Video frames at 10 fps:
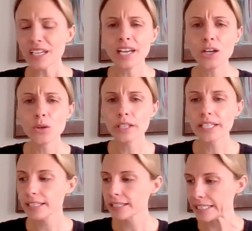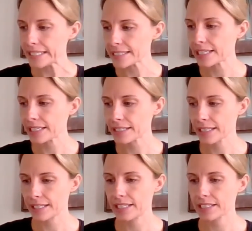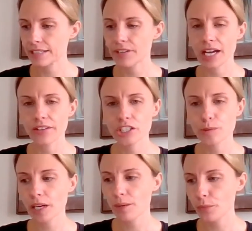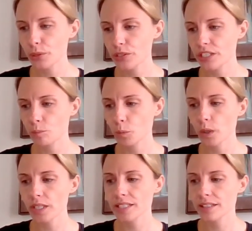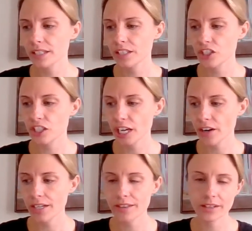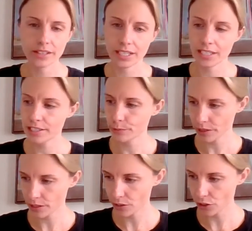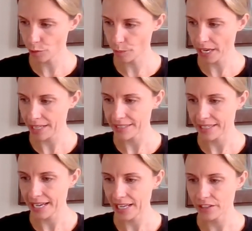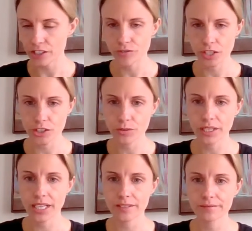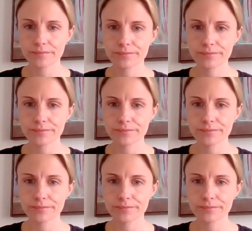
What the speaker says: not only listening to the needs of others, but most importantly, sharing their needs with the group as it gathers virtually.